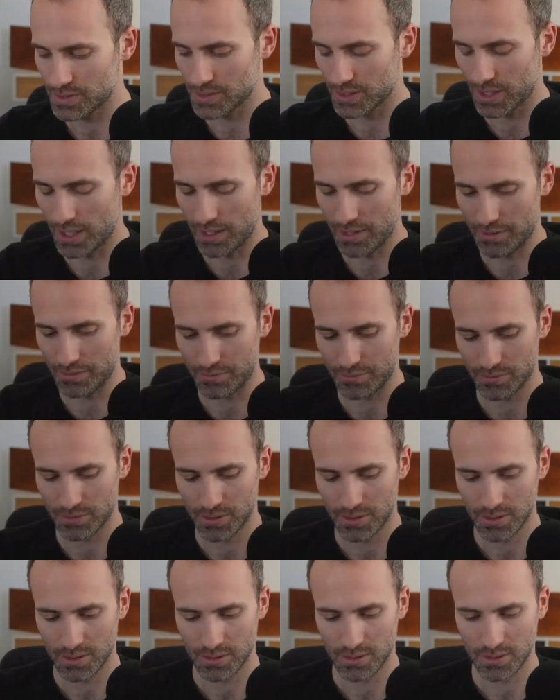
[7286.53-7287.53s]
there's a lot of
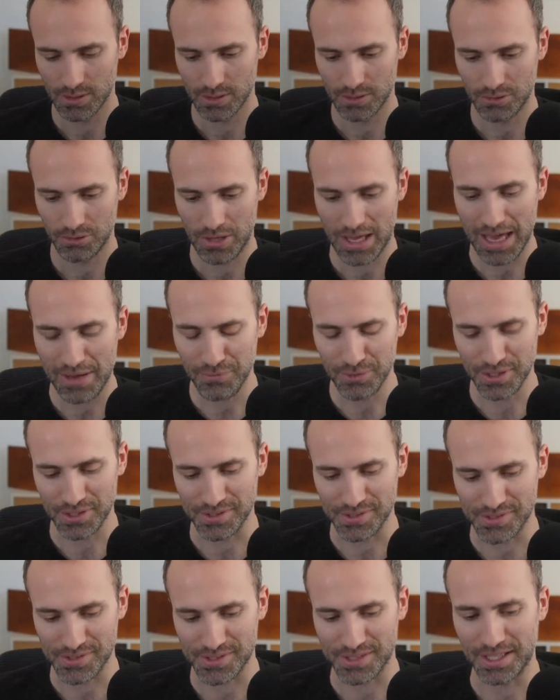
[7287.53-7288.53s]

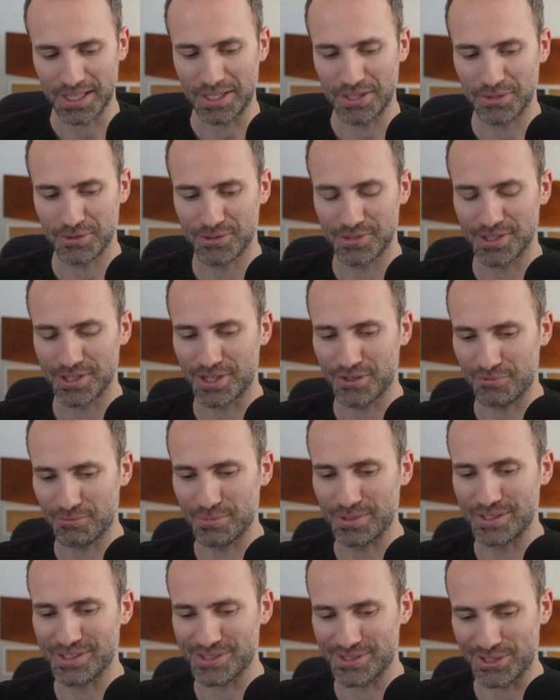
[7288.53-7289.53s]
evidence that the
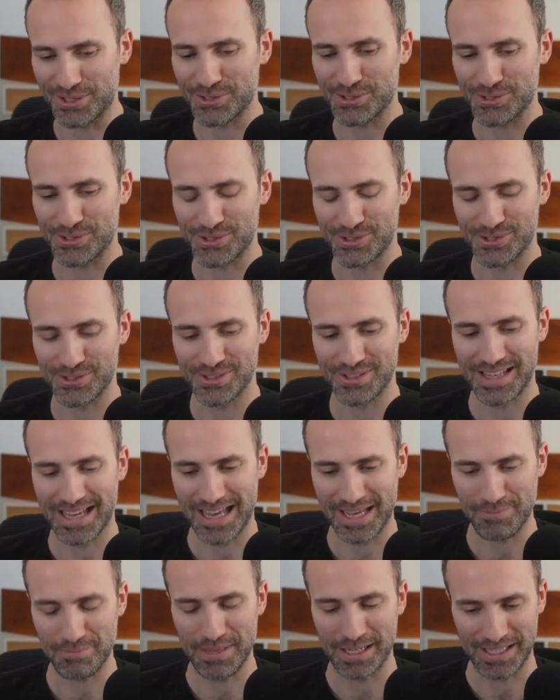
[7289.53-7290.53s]
government sucks
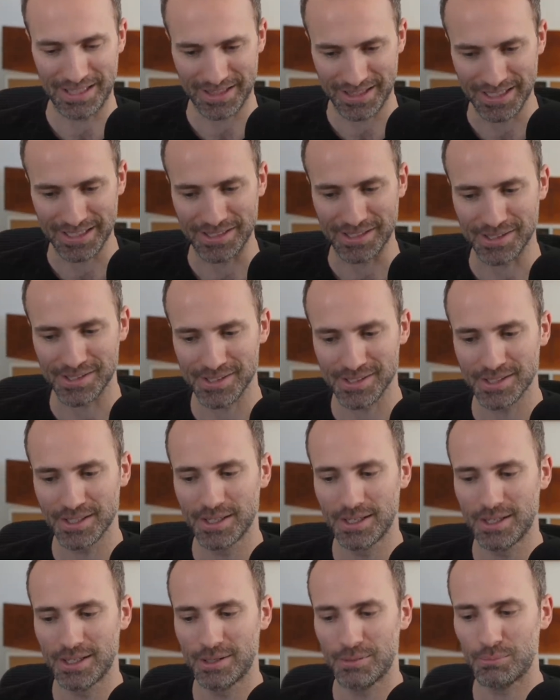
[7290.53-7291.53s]
at many things.
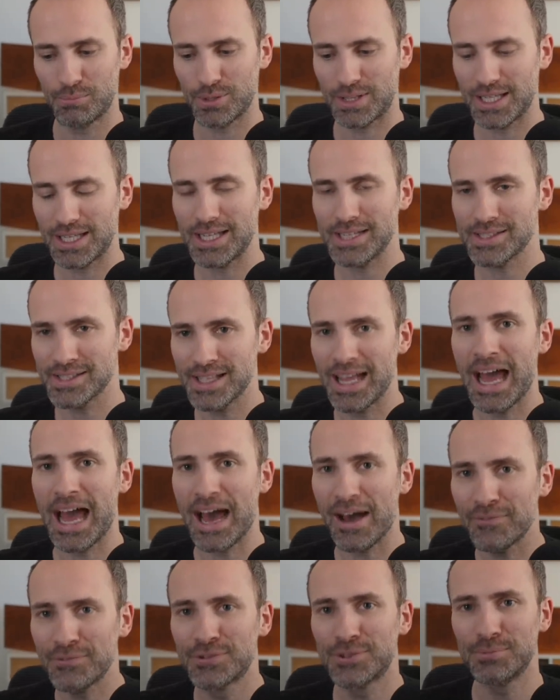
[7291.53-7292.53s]
But that doesn't
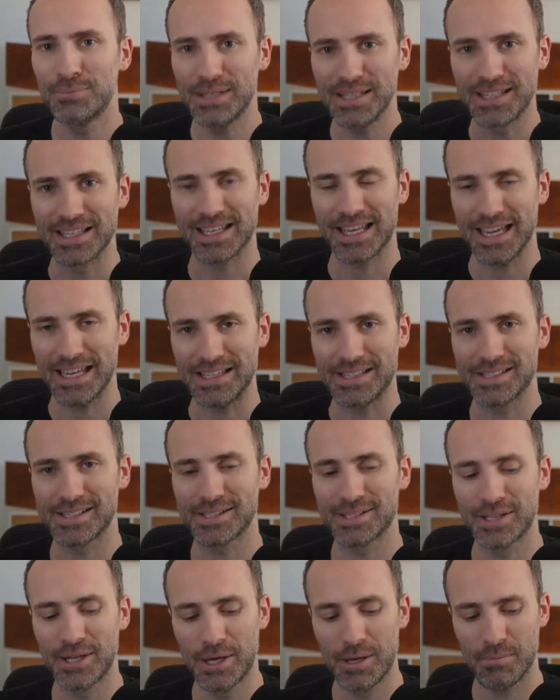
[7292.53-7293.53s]
have to be the
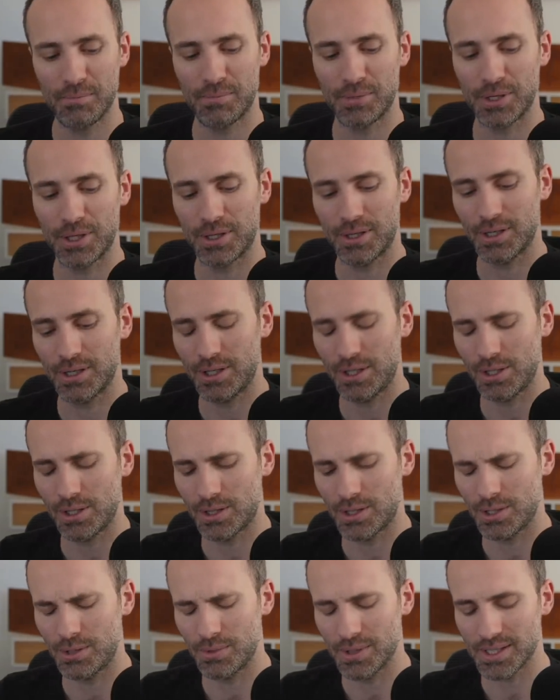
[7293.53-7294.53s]
case. But
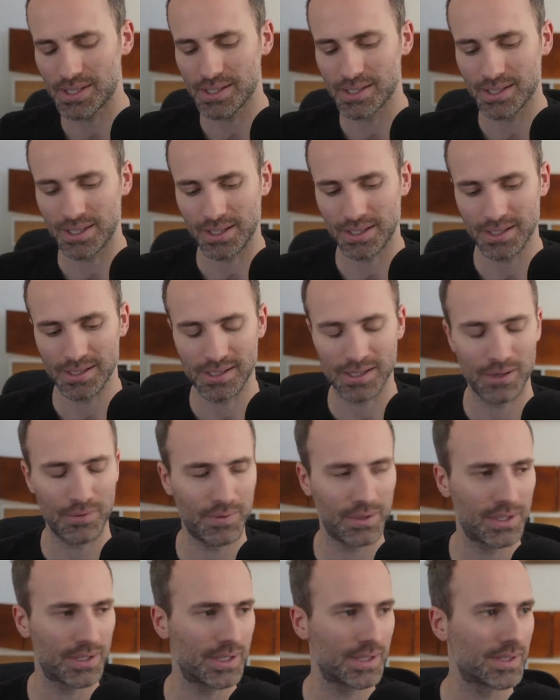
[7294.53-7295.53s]
the US has gotten
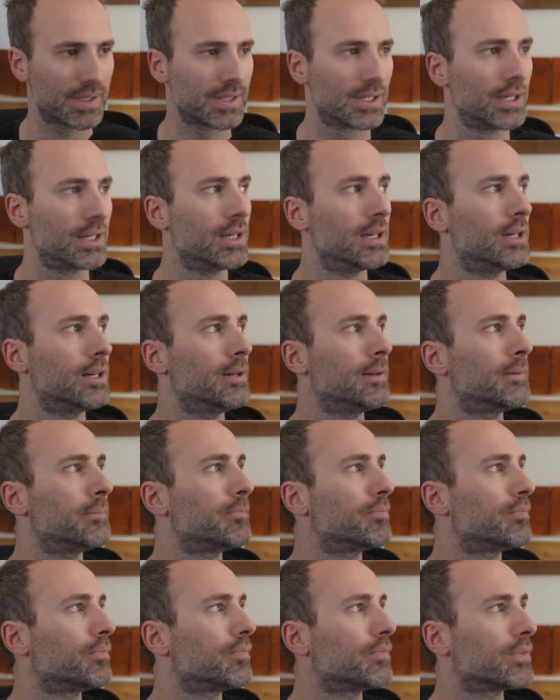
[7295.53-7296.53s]
itself into this
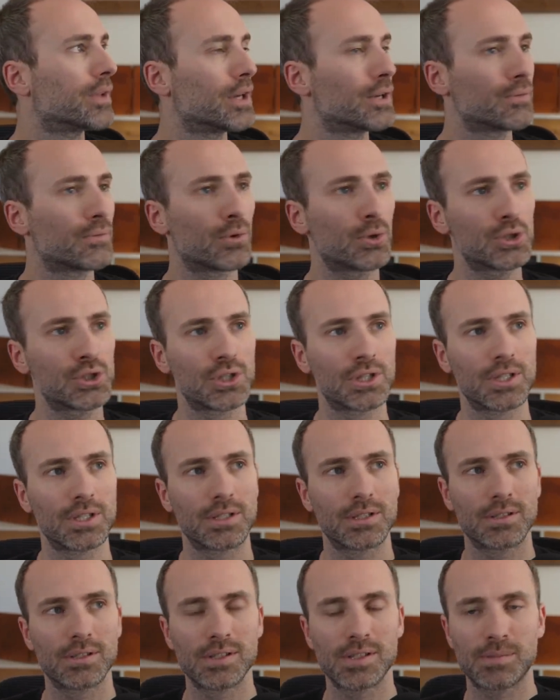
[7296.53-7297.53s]

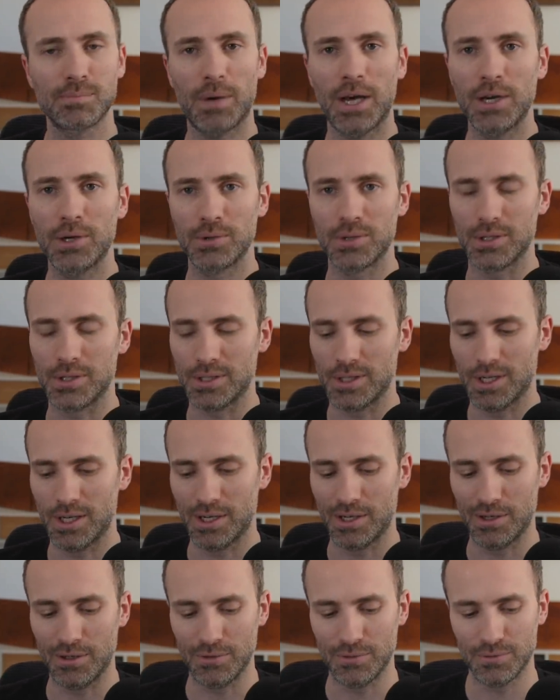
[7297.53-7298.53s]
unfortunate spiral
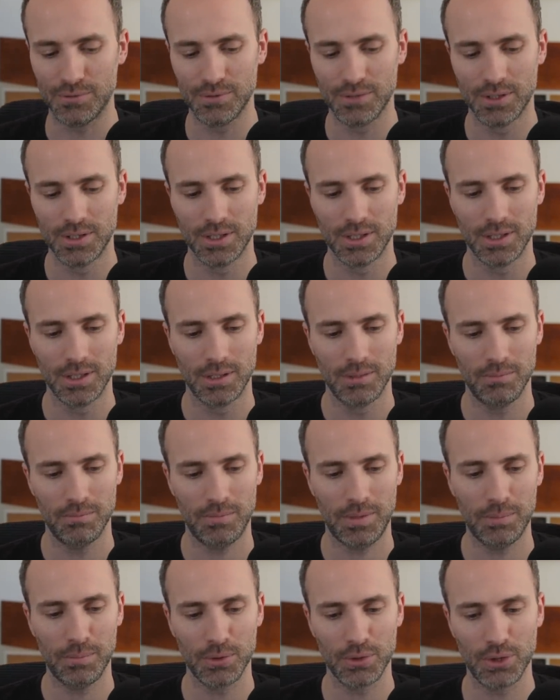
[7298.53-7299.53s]
of
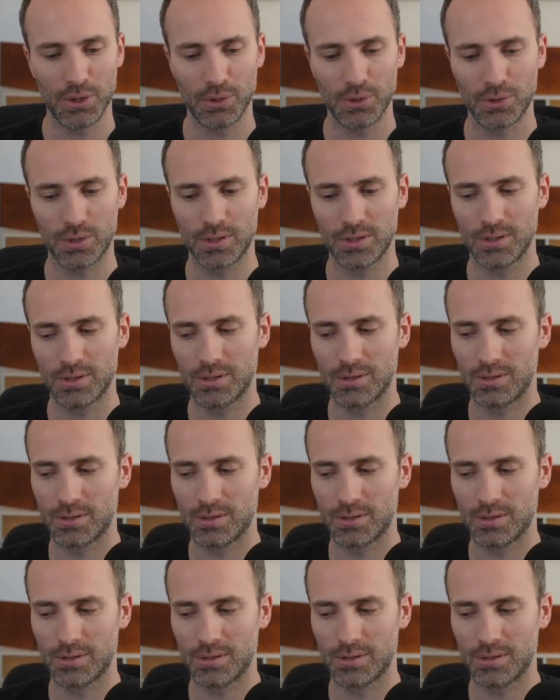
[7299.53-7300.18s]
people don't